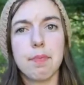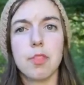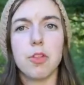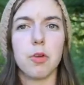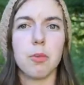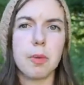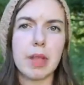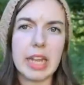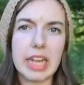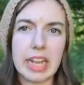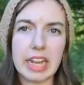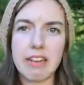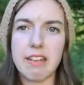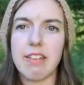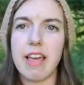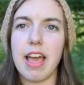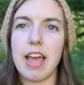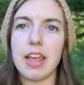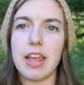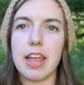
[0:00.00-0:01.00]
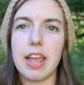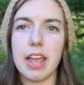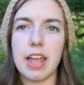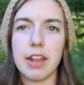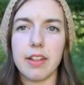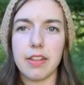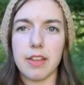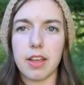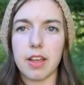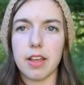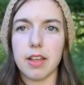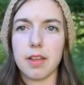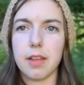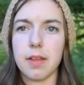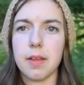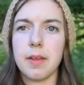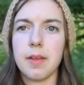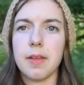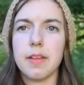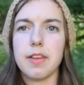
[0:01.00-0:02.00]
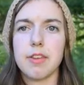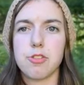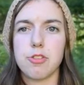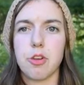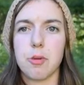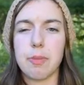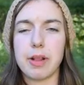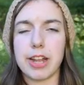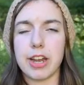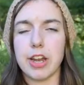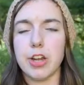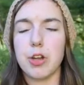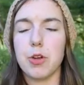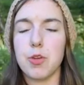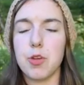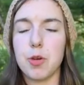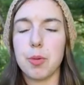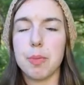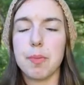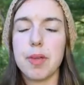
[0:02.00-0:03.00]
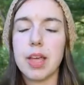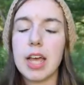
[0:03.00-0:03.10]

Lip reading: There'll be a link to that in the description on YouTube.